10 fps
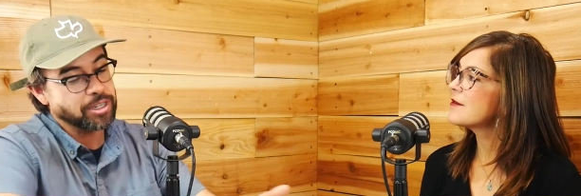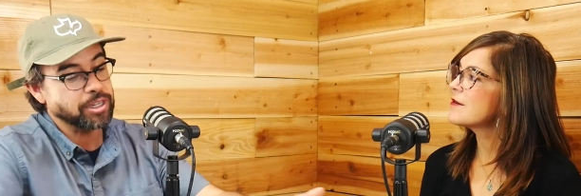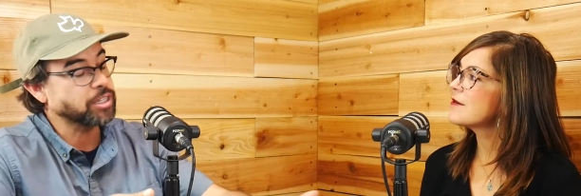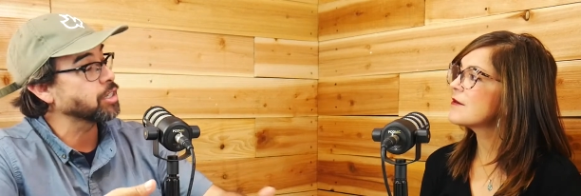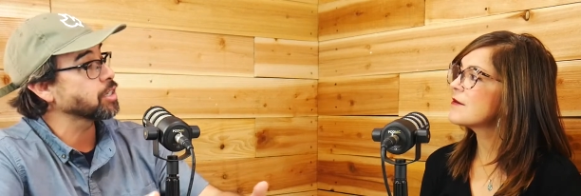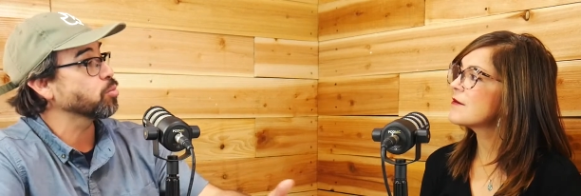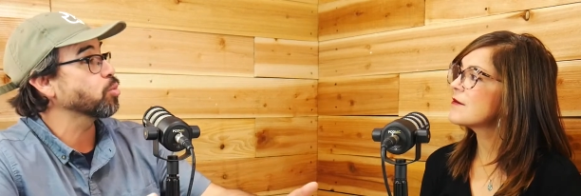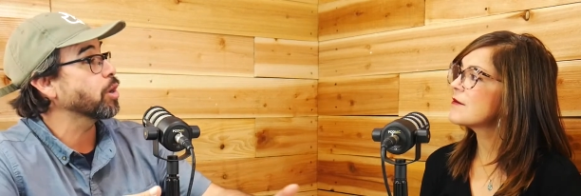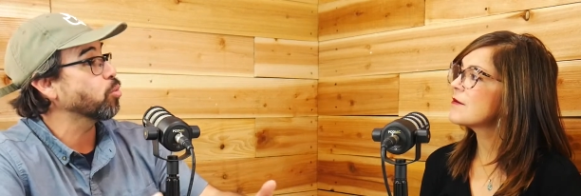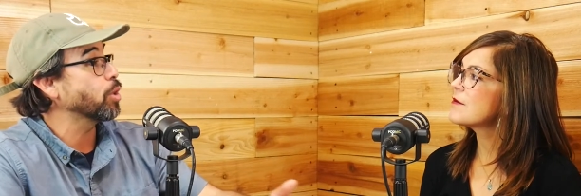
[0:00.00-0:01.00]
Speaker 1: to just
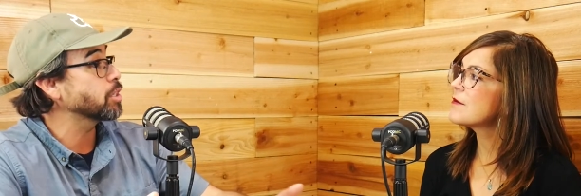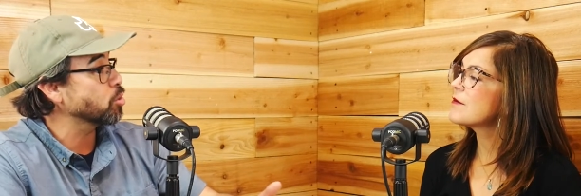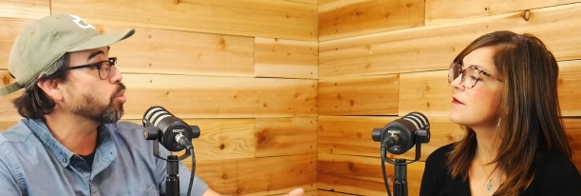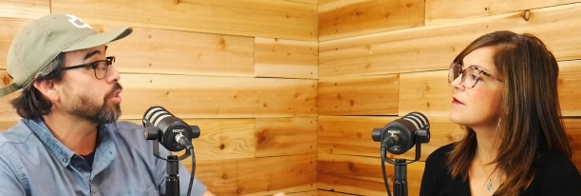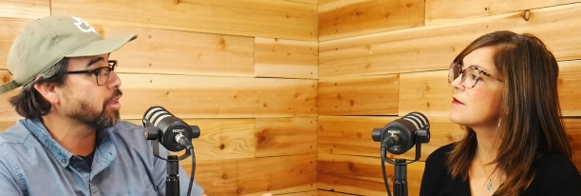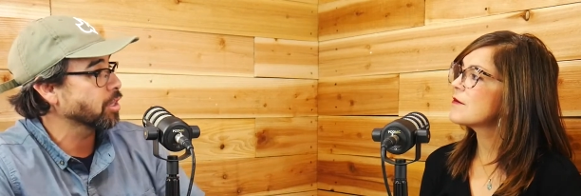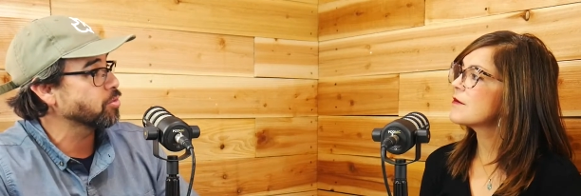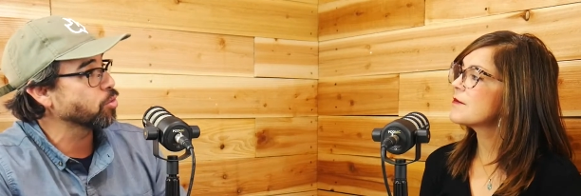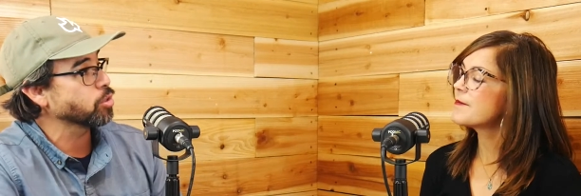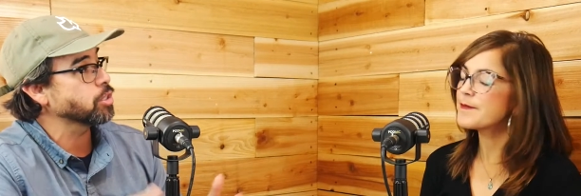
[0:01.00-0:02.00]
re- wrestle with this
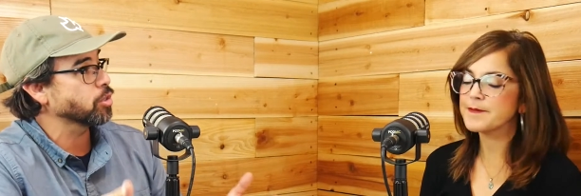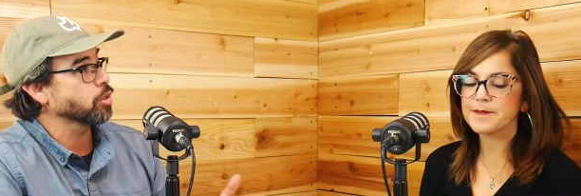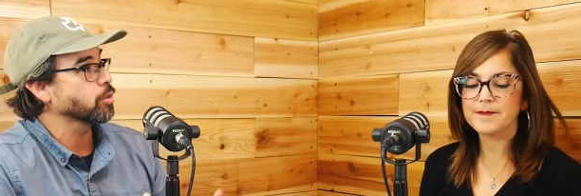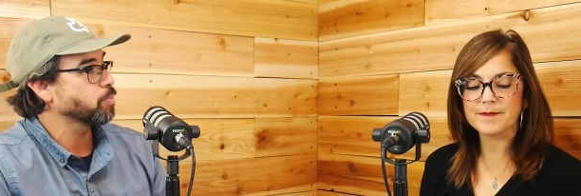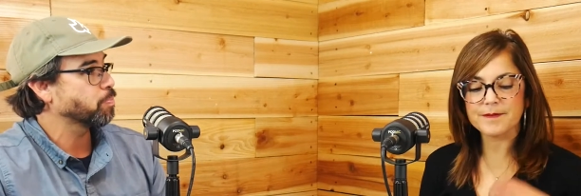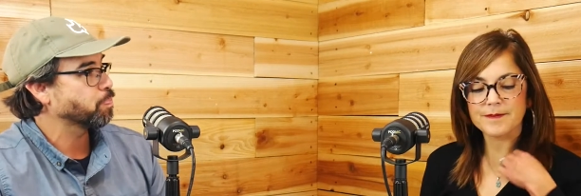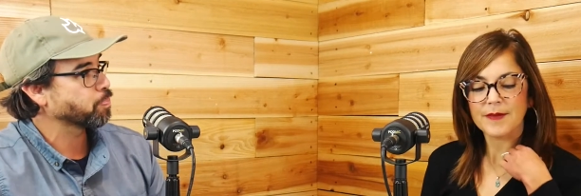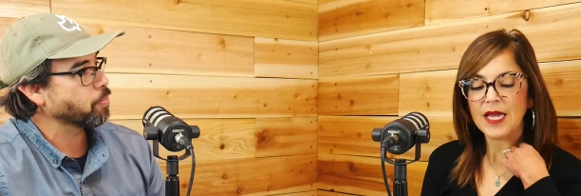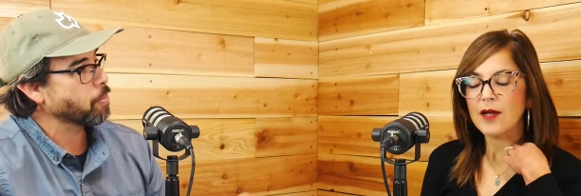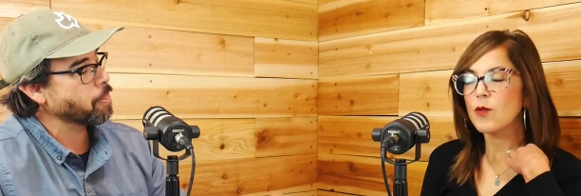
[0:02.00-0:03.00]
verse here mm,
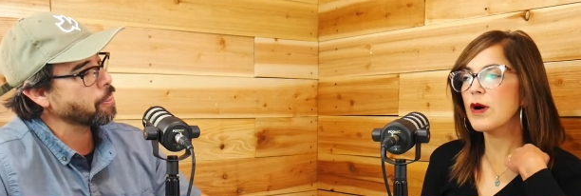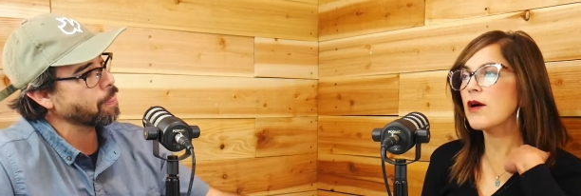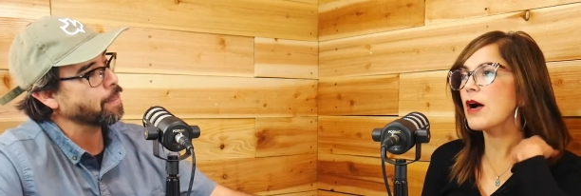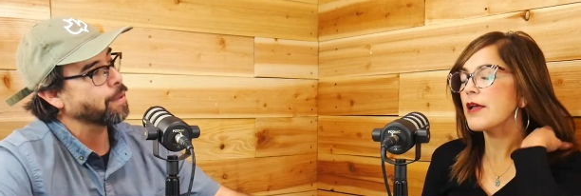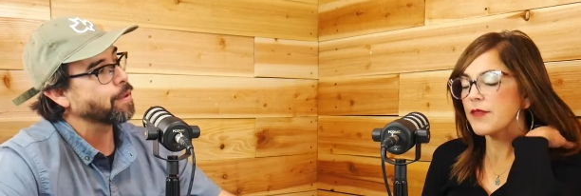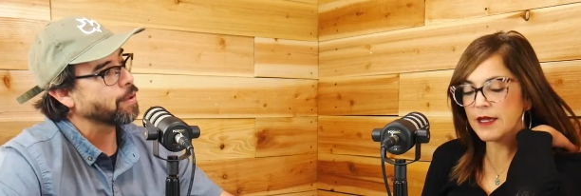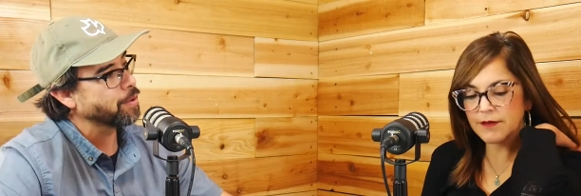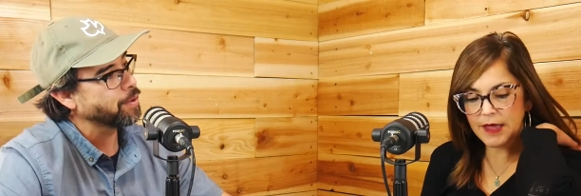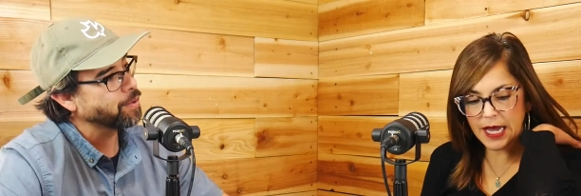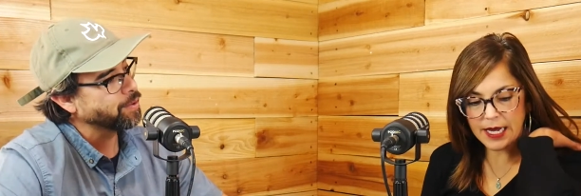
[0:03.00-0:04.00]
Speaker 2: well i
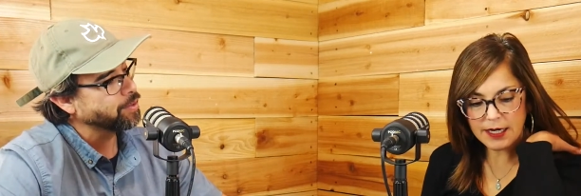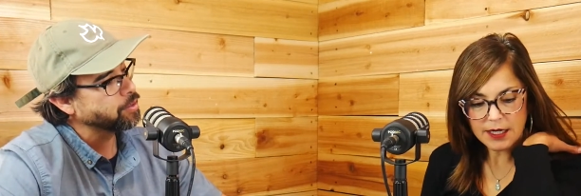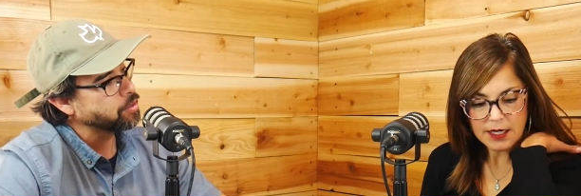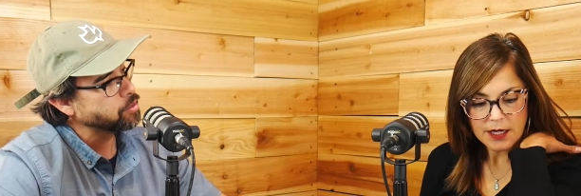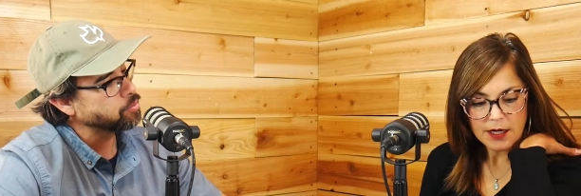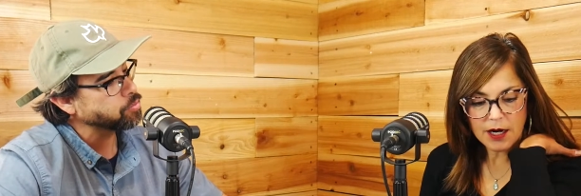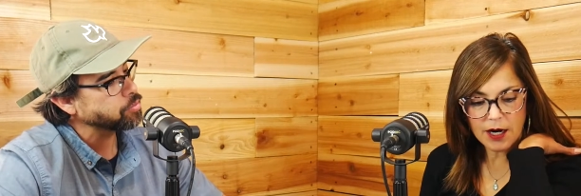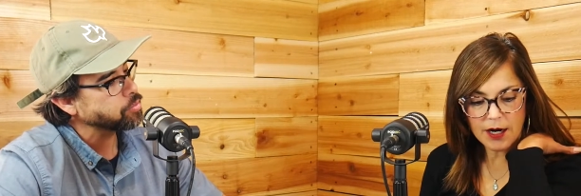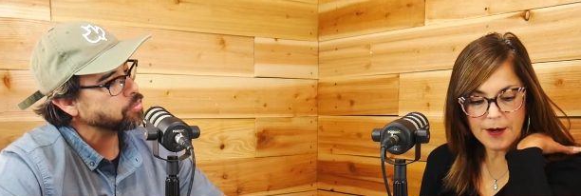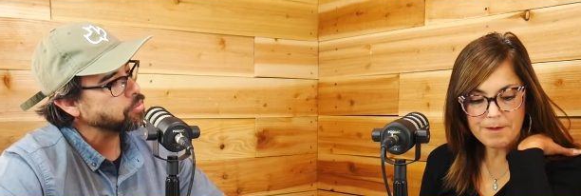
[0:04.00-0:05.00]
think that
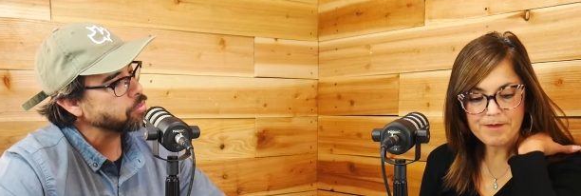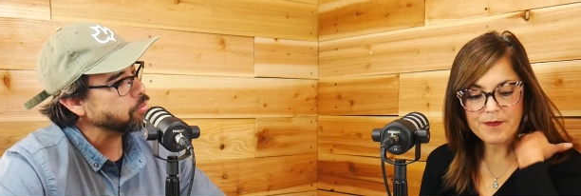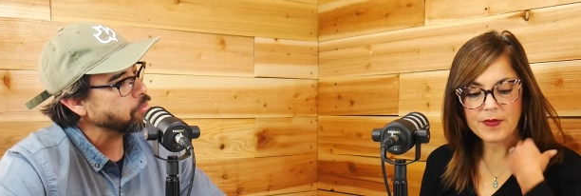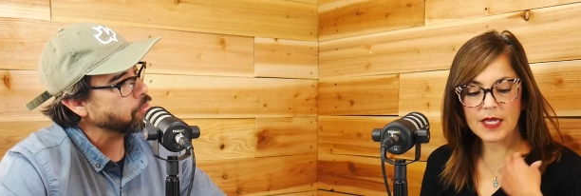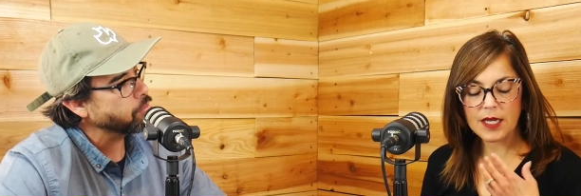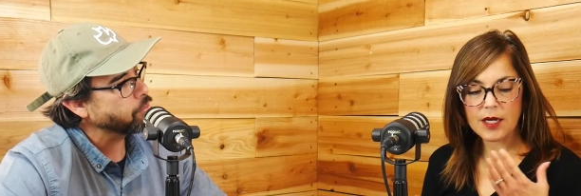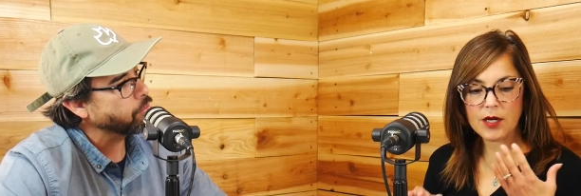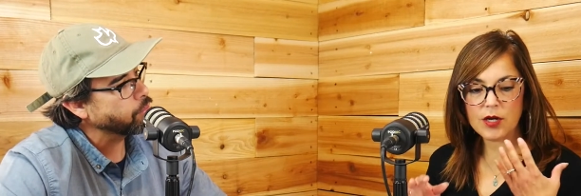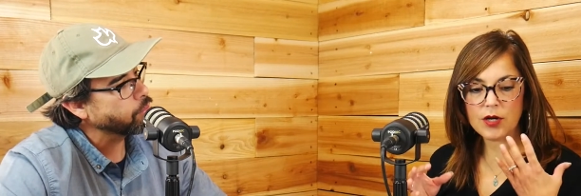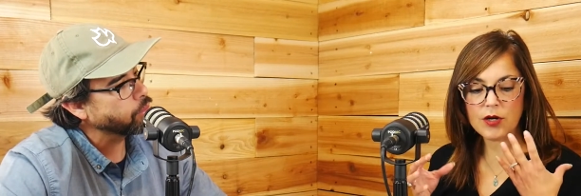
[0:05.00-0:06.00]
um,
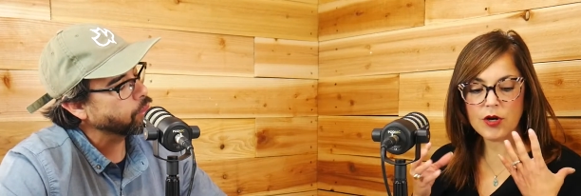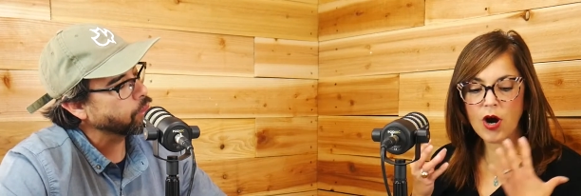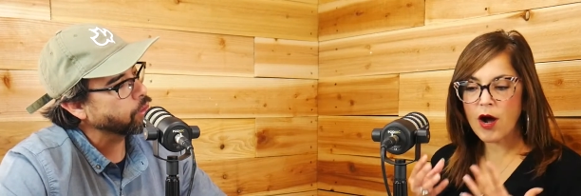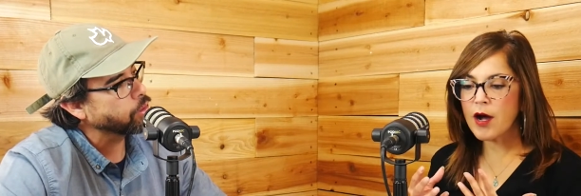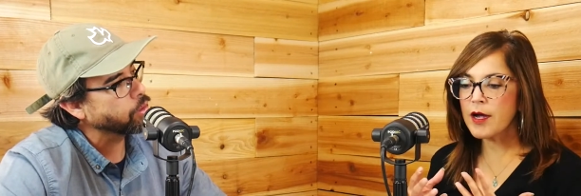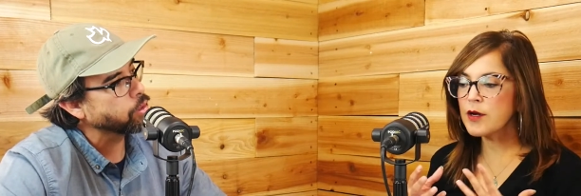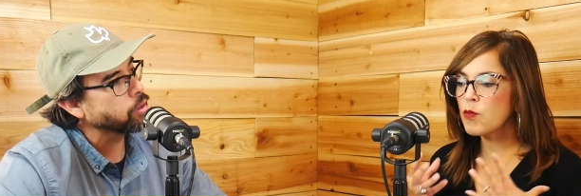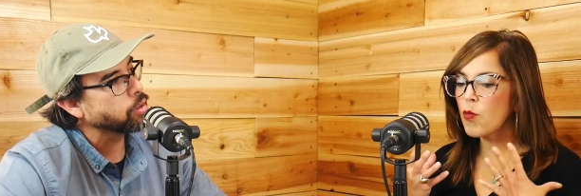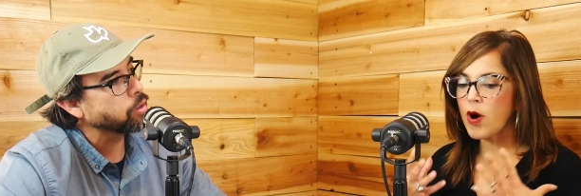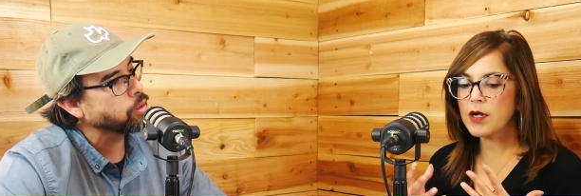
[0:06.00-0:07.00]
god
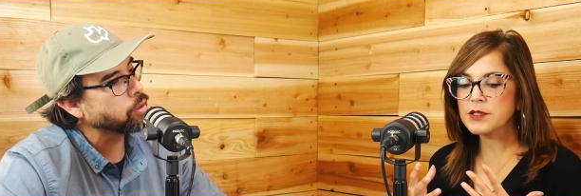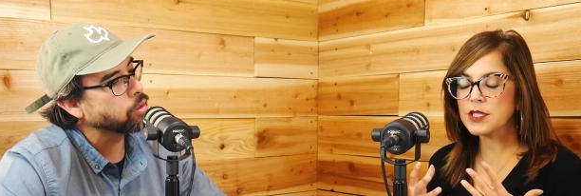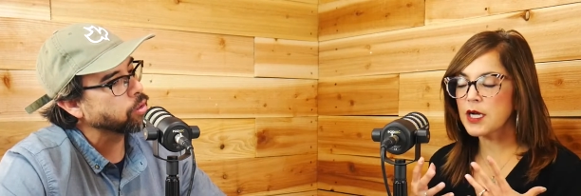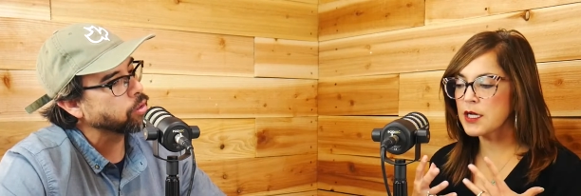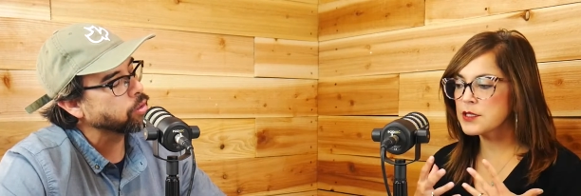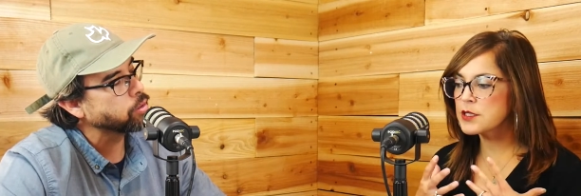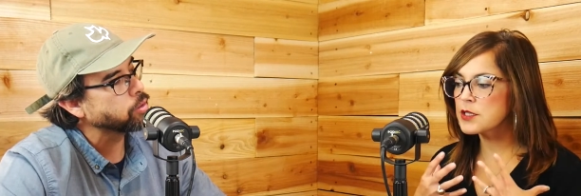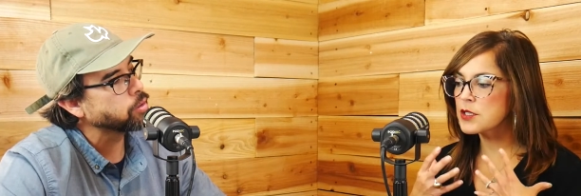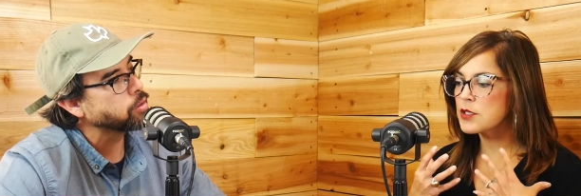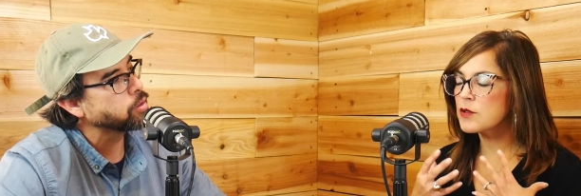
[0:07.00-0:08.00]
wants
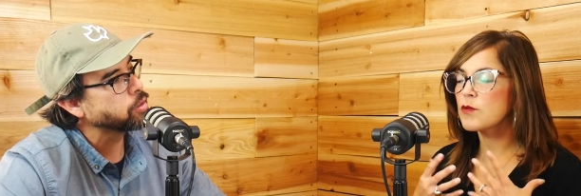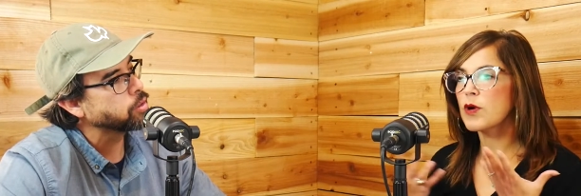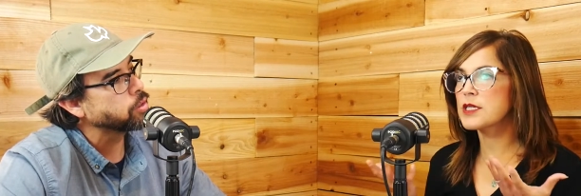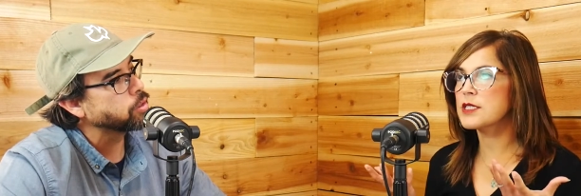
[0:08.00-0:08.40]
us what